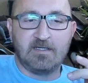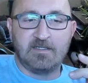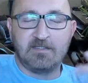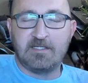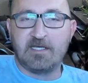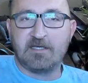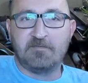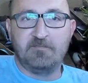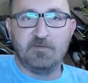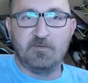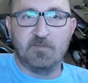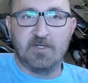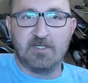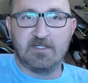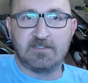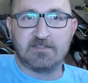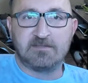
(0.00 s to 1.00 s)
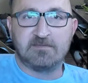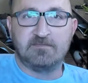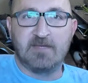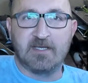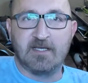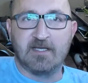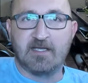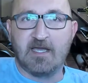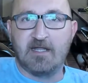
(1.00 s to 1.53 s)
take a few minutes,
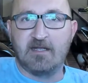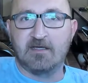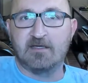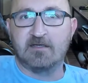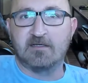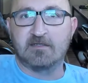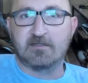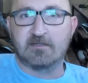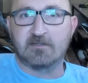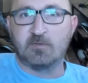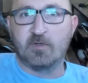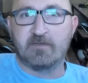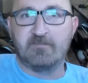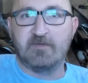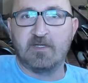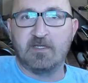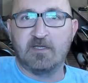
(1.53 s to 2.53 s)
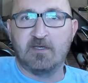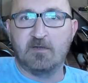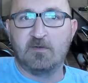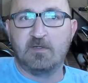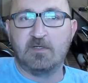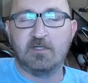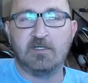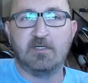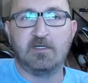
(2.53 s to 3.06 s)
make a kind of quick video
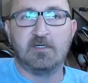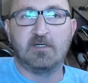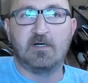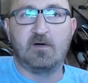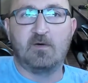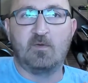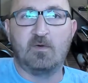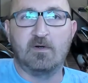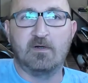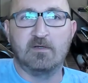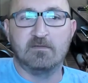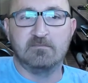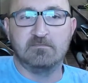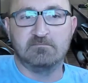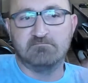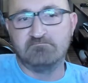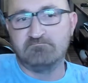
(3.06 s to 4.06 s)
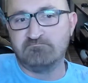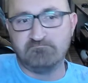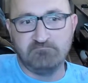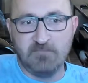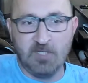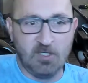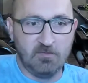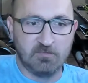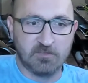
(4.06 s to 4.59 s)
on
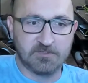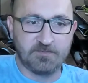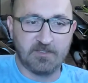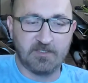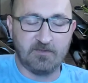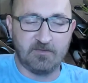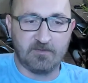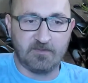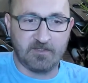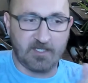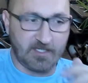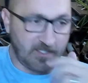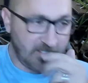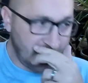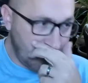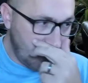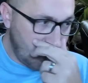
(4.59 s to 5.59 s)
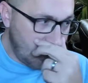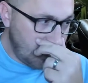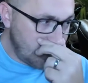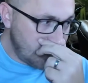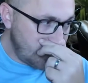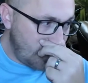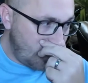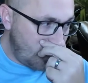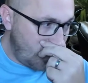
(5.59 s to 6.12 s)
what's been going on lately.
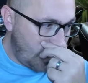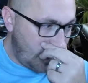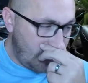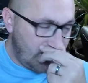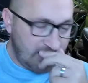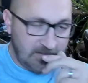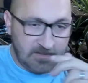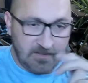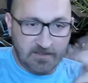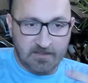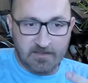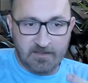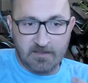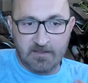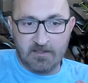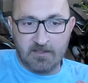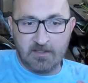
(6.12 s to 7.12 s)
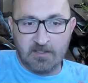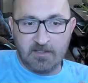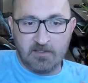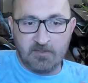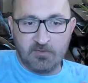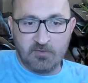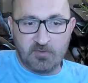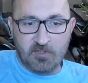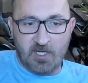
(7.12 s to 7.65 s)
So, uh,
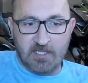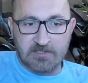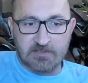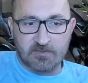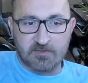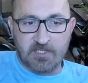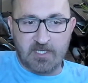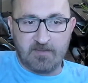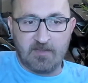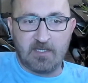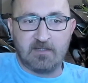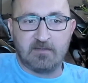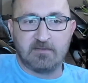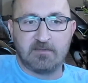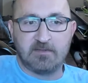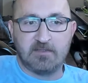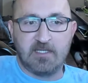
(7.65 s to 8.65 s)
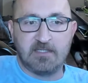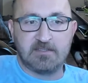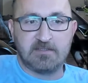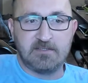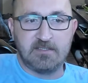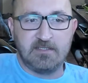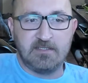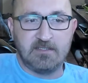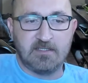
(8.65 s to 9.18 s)
new consoles came out. That's
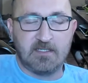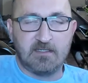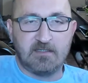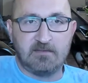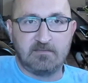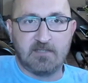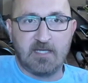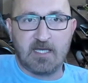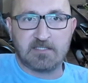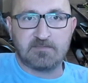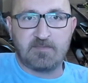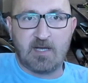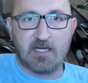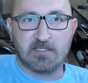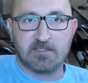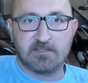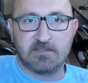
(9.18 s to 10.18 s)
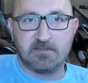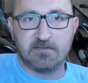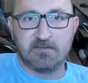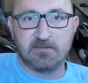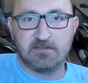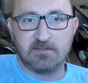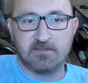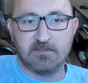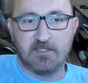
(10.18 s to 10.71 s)
the uh, Xbox
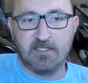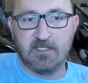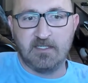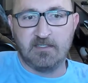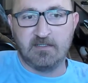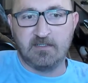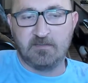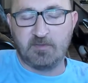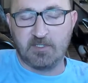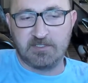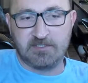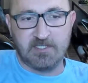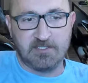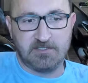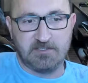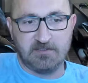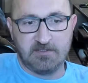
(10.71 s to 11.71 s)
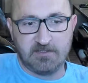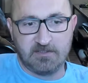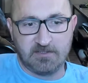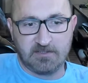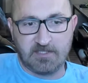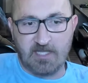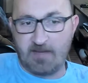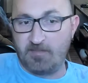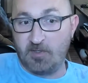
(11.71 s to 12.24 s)
and the PlayStation.
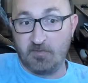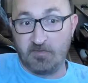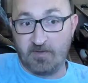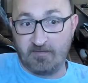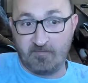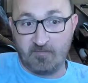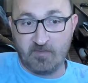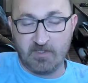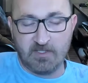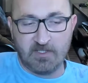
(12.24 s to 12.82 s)
Got both of them.